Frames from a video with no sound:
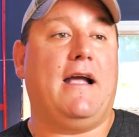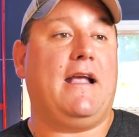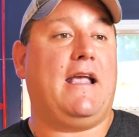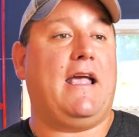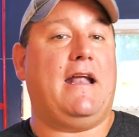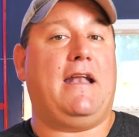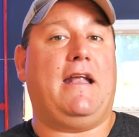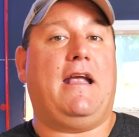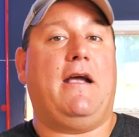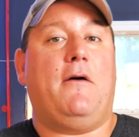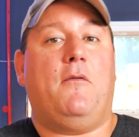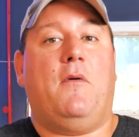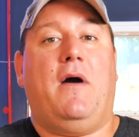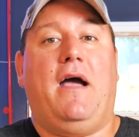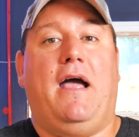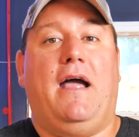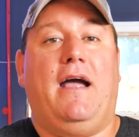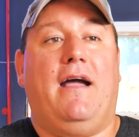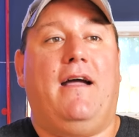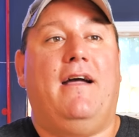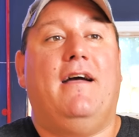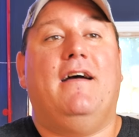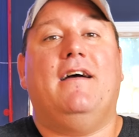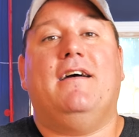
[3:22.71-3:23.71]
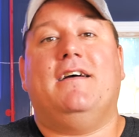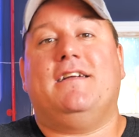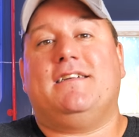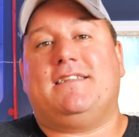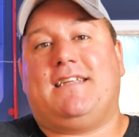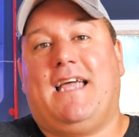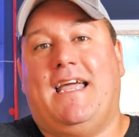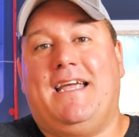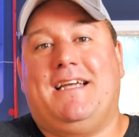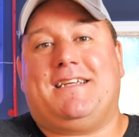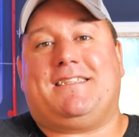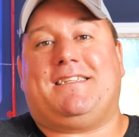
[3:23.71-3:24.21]
And getting it wet
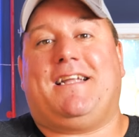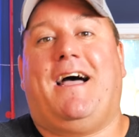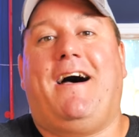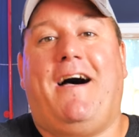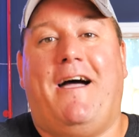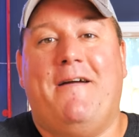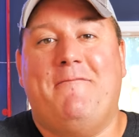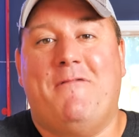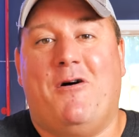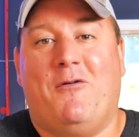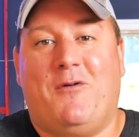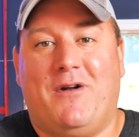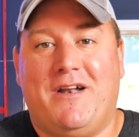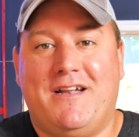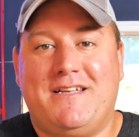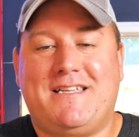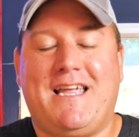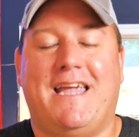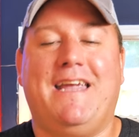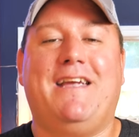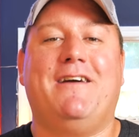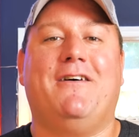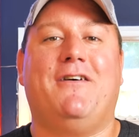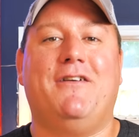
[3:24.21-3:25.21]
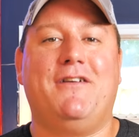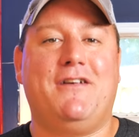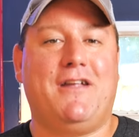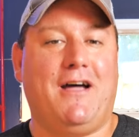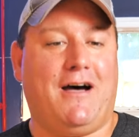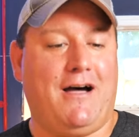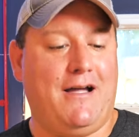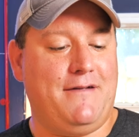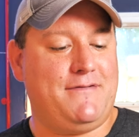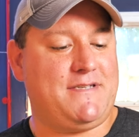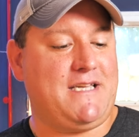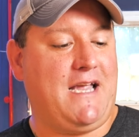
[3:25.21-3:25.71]
takes time. I wanna take it on
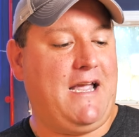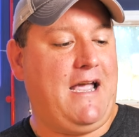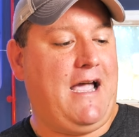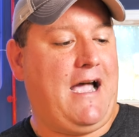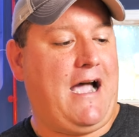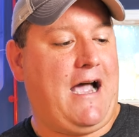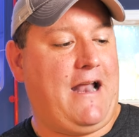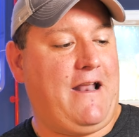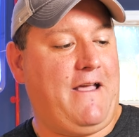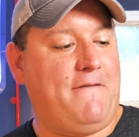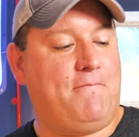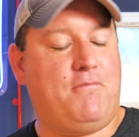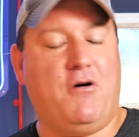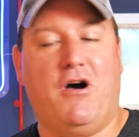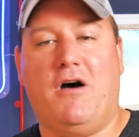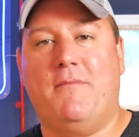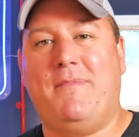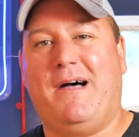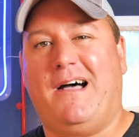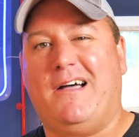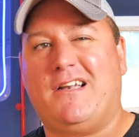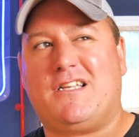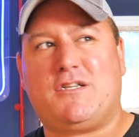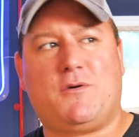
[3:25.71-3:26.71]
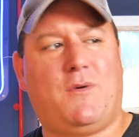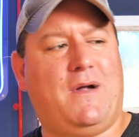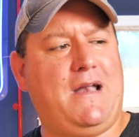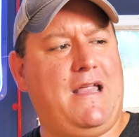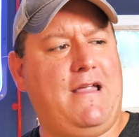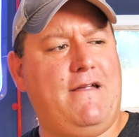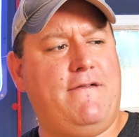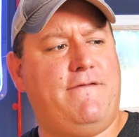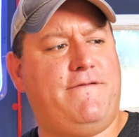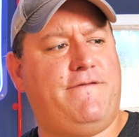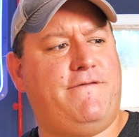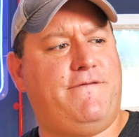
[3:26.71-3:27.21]
dives, and I've put about
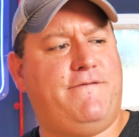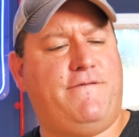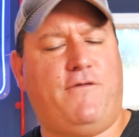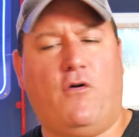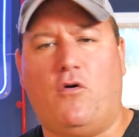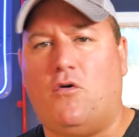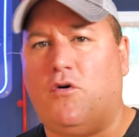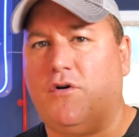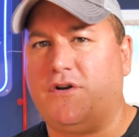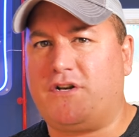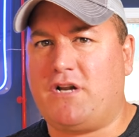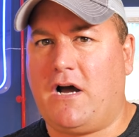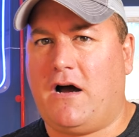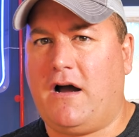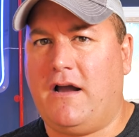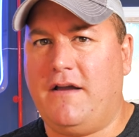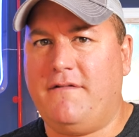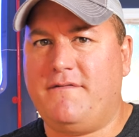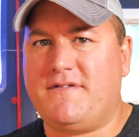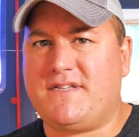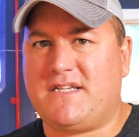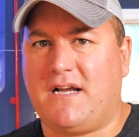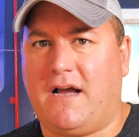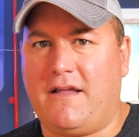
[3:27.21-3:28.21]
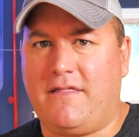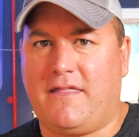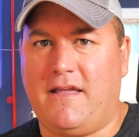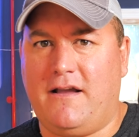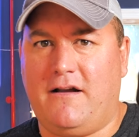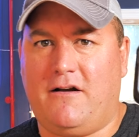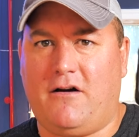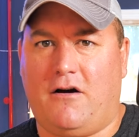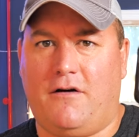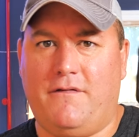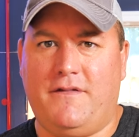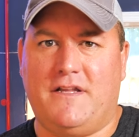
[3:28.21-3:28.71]
24 dives, I
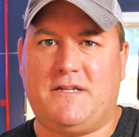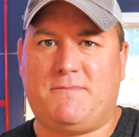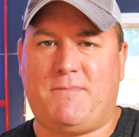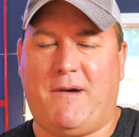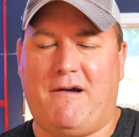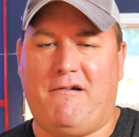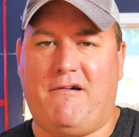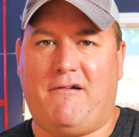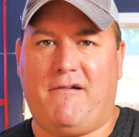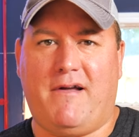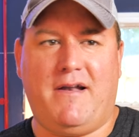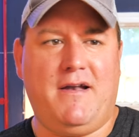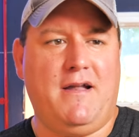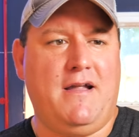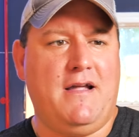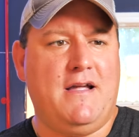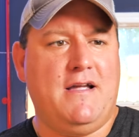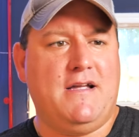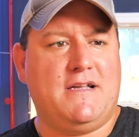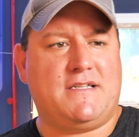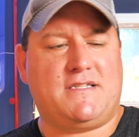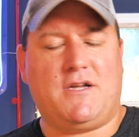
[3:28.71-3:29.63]
think, on this Peregrine.